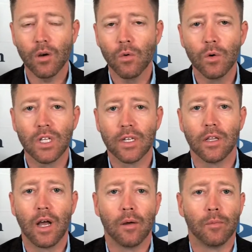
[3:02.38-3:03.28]
really
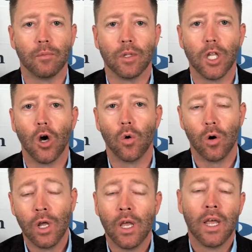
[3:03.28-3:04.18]
low
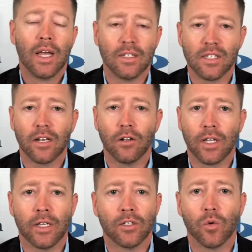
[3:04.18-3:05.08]
and settle
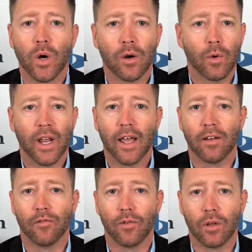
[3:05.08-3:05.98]
in to where we have